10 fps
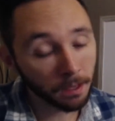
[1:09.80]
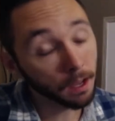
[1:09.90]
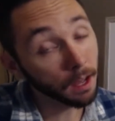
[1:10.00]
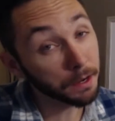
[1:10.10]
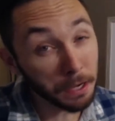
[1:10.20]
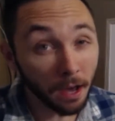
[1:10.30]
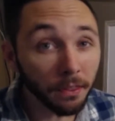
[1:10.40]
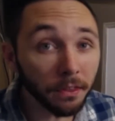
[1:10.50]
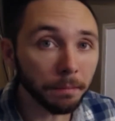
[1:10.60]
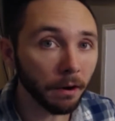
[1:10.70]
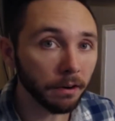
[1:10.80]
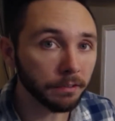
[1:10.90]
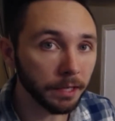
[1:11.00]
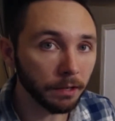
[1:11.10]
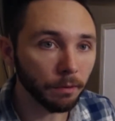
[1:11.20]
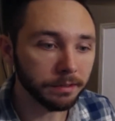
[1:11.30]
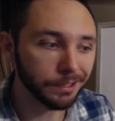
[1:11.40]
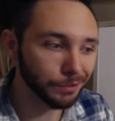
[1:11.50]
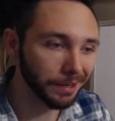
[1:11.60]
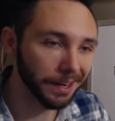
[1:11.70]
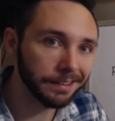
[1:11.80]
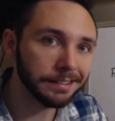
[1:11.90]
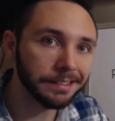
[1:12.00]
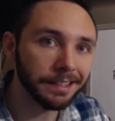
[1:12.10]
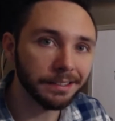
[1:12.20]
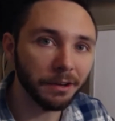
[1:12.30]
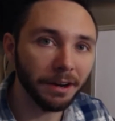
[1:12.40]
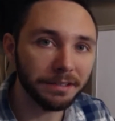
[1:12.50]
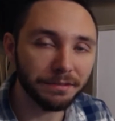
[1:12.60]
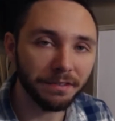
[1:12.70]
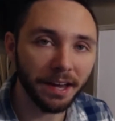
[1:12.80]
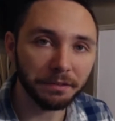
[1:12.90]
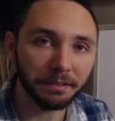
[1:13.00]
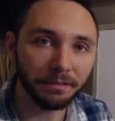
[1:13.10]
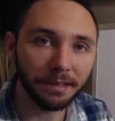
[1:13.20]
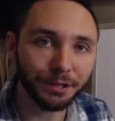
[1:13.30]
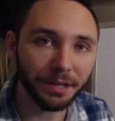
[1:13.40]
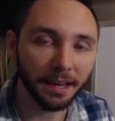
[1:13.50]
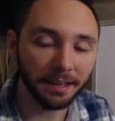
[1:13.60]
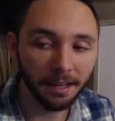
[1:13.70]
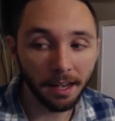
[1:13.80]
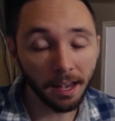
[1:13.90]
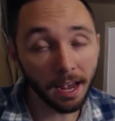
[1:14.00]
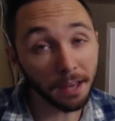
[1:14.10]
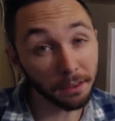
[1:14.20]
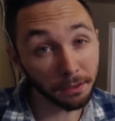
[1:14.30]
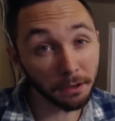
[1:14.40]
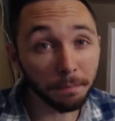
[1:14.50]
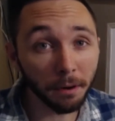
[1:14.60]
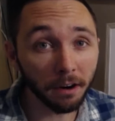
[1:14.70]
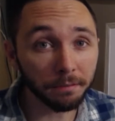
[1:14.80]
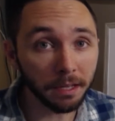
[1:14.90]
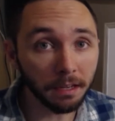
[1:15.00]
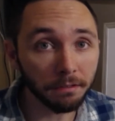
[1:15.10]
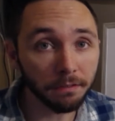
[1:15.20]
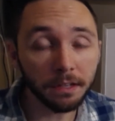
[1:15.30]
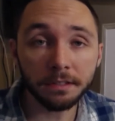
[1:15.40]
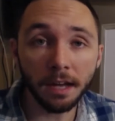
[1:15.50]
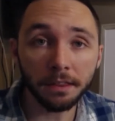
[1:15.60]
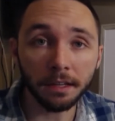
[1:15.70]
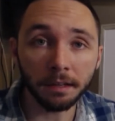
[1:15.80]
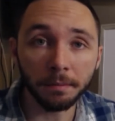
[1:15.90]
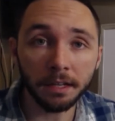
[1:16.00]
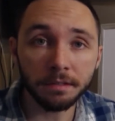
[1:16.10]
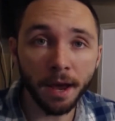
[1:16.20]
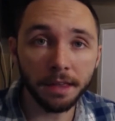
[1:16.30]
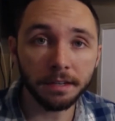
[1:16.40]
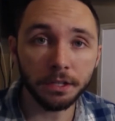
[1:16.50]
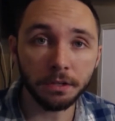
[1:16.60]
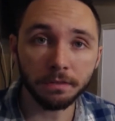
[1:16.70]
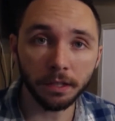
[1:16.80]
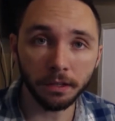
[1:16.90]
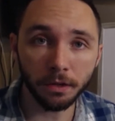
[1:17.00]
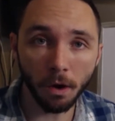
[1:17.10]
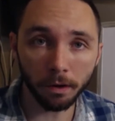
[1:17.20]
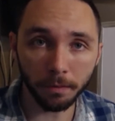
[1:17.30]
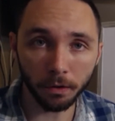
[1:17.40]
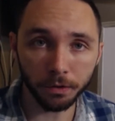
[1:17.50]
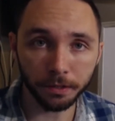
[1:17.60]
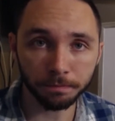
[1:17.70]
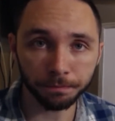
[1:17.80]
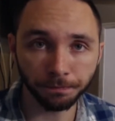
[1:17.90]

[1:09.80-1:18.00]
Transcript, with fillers: Another part of me wants to drag these kids across the factoring finish line and the third part of me feels nothing because math teachers feel no emotion.